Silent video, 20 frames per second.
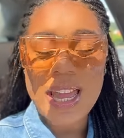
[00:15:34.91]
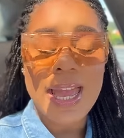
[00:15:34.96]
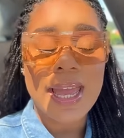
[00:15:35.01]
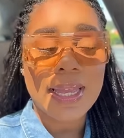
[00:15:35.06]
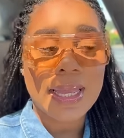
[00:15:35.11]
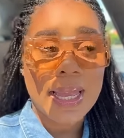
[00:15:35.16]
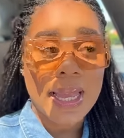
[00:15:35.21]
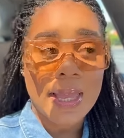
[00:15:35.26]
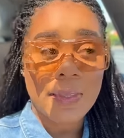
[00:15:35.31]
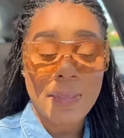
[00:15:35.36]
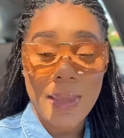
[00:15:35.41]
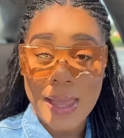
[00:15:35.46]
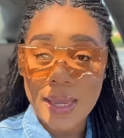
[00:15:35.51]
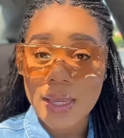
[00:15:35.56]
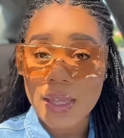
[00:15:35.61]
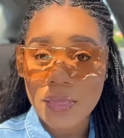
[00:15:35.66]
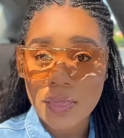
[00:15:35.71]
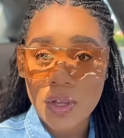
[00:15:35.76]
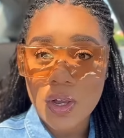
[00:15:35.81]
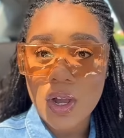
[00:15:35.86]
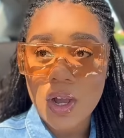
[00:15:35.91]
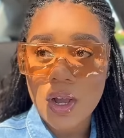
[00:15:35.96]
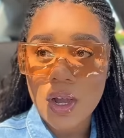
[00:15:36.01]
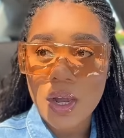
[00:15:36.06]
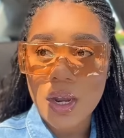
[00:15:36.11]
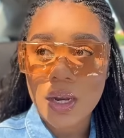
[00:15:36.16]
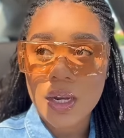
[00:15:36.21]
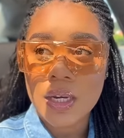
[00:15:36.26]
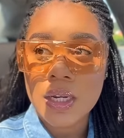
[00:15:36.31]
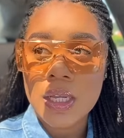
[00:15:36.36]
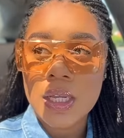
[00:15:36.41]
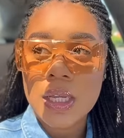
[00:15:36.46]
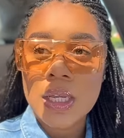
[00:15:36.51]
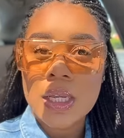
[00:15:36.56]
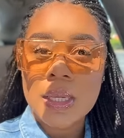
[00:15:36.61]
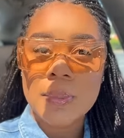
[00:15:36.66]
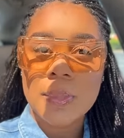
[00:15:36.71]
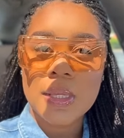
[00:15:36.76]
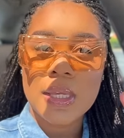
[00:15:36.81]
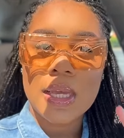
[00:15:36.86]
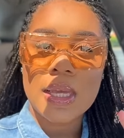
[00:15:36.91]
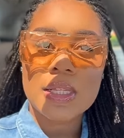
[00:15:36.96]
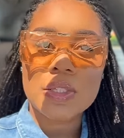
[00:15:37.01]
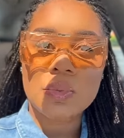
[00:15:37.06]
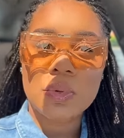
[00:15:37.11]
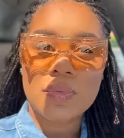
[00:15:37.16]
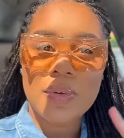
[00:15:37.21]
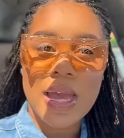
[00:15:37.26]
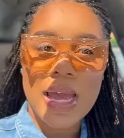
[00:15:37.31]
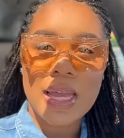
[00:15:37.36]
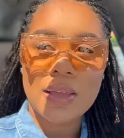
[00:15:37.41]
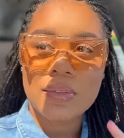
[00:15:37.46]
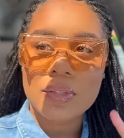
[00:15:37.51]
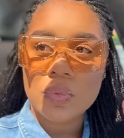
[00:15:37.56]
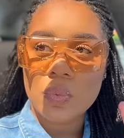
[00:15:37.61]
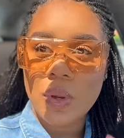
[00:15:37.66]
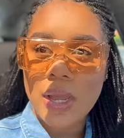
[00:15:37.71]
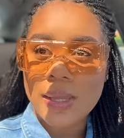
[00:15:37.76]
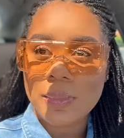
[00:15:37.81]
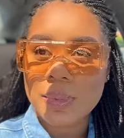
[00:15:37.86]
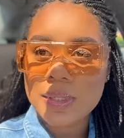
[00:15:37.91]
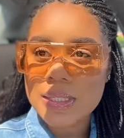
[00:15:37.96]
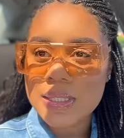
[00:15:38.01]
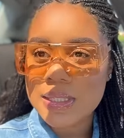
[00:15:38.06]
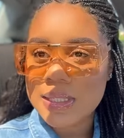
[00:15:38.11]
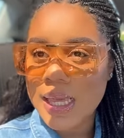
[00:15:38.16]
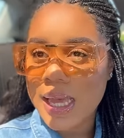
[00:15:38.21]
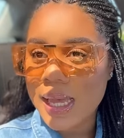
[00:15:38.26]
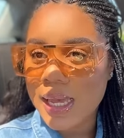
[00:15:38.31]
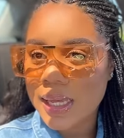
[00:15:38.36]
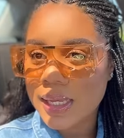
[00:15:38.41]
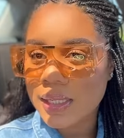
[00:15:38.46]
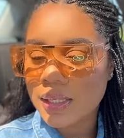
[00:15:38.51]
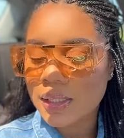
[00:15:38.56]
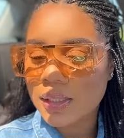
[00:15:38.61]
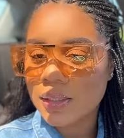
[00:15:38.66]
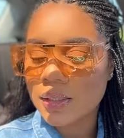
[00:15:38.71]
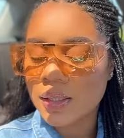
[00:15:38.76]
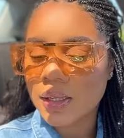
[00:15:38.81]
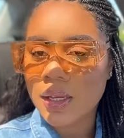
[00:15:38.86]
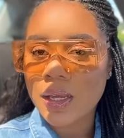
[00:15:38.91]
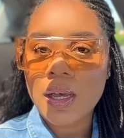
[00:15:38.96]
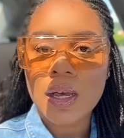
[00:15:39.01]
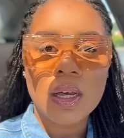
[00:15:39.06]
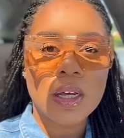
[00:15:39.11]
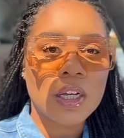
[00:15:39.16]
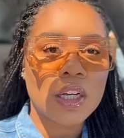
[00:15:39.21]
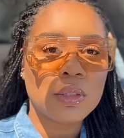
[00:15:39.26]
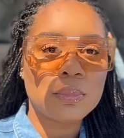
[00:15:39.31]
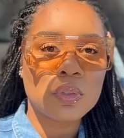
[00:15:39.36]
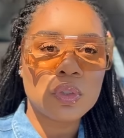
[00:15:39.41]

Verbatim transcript: I came back in the car because Revive is right beside um,